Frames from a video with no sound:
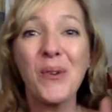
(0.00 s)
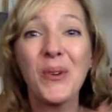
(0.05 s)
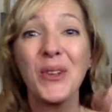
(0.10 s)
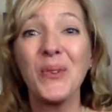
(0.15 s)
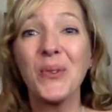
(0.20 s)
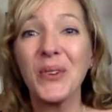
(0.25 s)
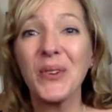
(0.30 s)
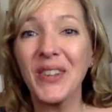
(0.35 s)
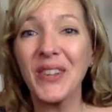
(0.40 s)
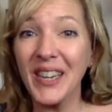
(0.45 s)

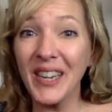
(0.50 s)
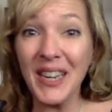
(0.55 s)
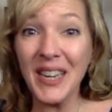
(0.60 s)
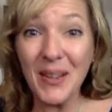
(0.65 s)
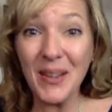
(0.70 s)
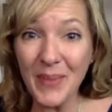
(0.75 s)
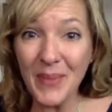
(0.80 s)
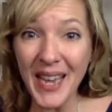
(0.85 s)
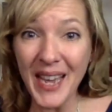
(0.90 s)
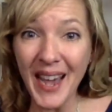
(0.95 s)
or you were
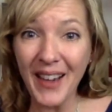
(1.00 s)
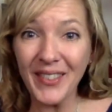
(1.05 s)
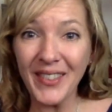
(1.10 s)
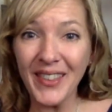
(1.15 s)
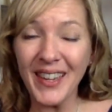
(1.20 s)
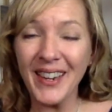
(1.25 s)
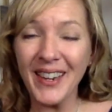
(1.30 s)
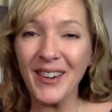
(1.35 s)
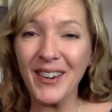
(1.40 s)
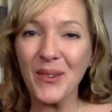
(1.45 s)
going to be
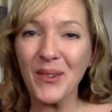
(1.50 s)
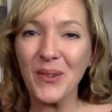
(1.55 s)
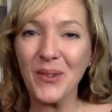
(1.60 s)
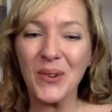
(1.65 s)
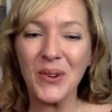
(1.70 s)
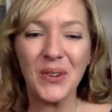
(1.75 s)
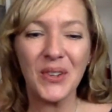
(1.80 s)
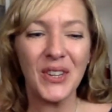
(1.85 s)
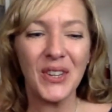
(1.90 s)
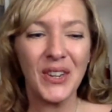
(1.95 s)
out there
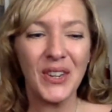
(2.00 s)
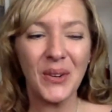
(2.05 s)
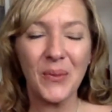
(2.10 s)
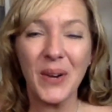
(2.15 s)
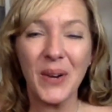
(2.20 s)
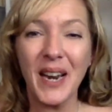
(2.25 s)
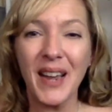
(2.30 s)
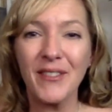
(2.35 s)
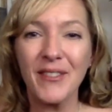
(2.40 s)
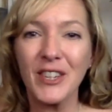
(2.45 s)
or, you know,
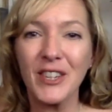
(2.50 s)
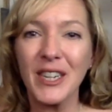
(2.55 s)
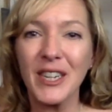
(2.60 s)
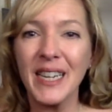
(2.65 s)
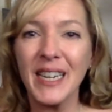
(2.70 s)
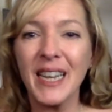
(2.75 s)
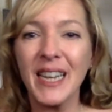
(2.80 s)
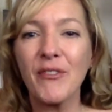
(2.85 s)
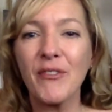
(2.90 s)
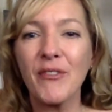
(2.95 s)
whatever.
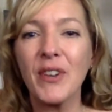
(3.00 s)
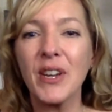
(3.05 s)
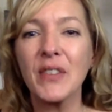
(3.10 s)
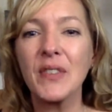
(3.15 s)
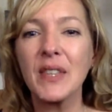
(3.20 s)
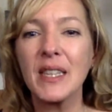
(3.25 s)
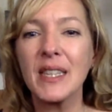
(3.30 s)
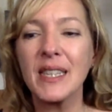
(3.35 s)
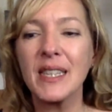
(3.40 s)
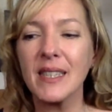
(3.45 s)
And I felt